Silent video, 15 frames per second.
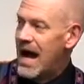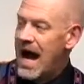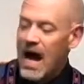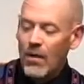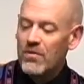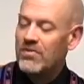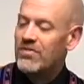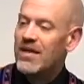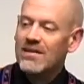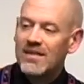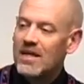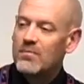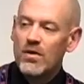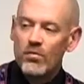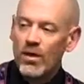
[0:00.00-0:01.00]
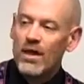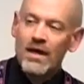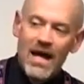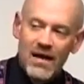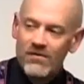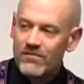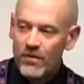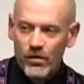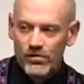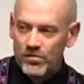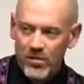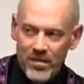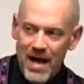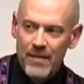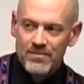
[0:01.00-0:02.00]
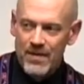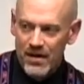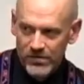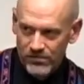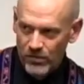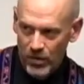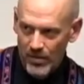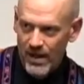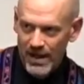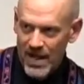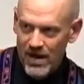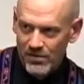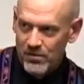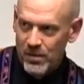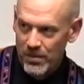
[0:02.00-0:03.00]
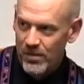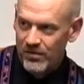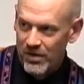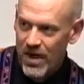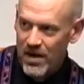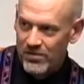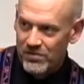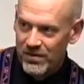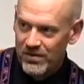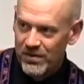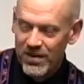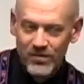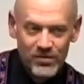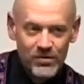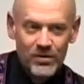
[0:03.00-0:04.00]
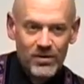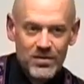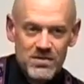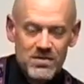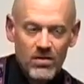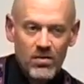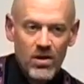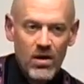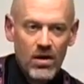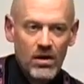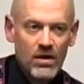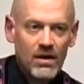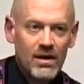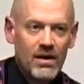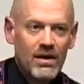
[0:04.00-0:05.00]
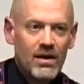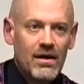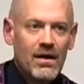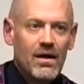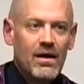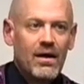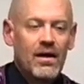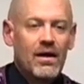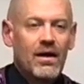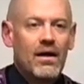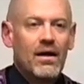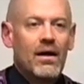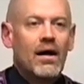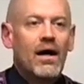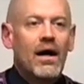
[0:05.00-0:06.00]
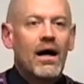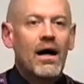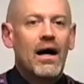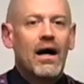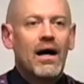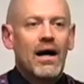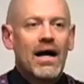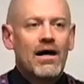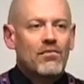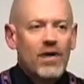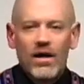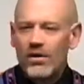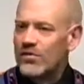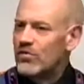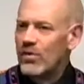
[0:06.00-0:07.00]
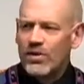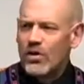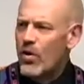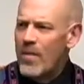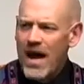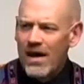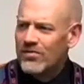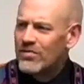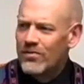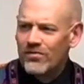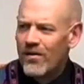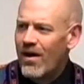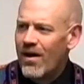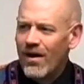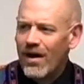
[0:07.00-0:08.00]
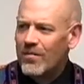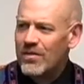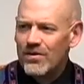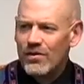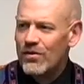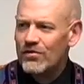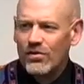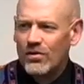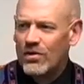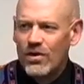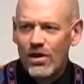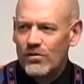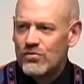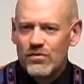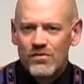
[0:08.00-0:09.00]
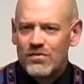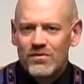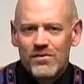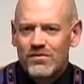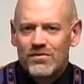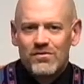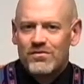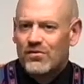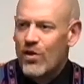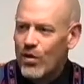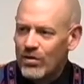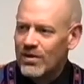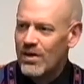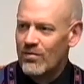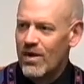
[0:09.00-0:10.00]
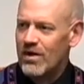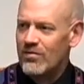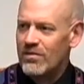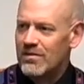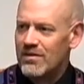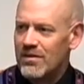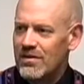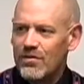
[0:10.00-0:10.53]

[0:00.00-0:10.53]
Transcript: I would think they'd be running out of folks to be baptized for by now. To be perfectly honest with you, they've been doing it so long. Uh, and records only go back so far. I mean, there are certain cultures that this is totally irrelevant in.